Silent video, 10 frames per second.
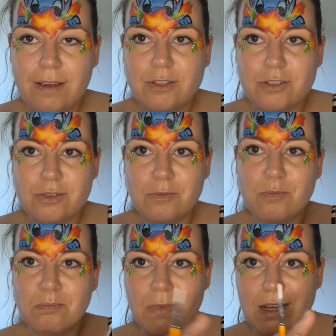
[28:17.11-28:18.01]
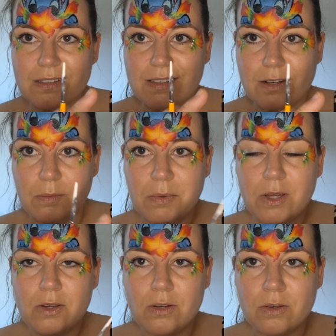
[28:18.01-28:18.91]
just to mask it up,
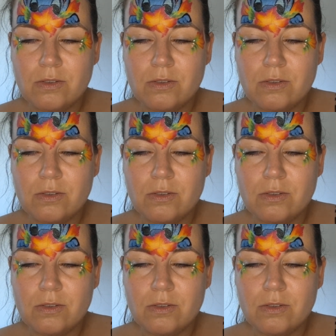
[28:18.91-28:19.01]
you know.